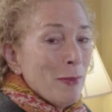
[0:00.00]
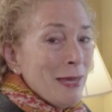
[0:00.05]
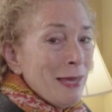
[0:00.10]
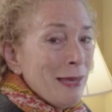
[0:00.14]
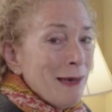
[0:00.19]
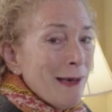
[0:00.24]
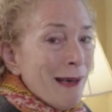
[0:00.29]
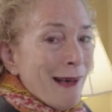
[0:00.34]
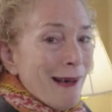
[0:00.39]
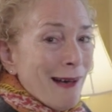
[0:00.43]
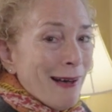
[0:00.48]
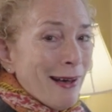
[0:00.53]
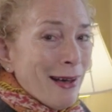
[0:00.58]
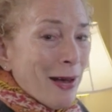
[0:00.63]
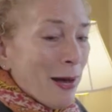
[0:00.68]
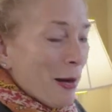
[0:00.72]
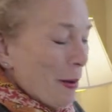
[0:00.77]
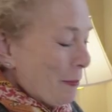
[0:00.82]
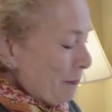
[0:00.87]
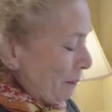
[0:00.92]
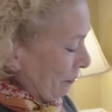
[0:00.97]
me
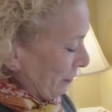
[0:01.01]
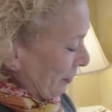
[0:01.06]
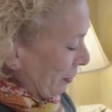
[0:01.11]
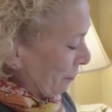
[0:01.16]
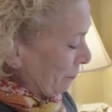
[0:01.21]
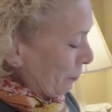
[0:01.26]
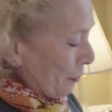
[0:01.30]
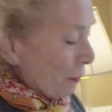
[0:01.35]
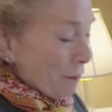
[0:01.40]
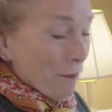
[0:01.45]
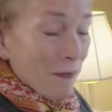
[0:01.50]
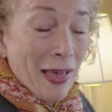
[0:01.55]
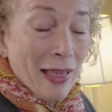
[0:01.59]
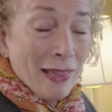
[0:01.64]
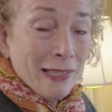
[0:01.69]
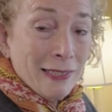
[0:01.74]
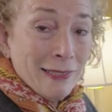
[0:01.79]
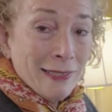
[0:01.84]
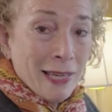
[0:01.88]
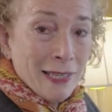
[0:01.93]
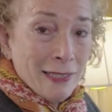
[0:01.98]
um, for
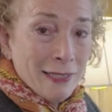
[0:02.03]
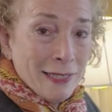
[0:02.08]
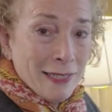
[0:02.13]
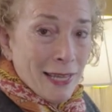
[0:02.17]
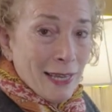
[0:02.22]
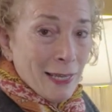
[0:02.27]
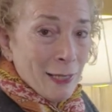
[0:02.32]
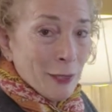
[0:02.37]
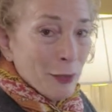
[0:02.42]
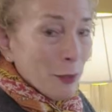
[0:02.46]
Valentine's Day.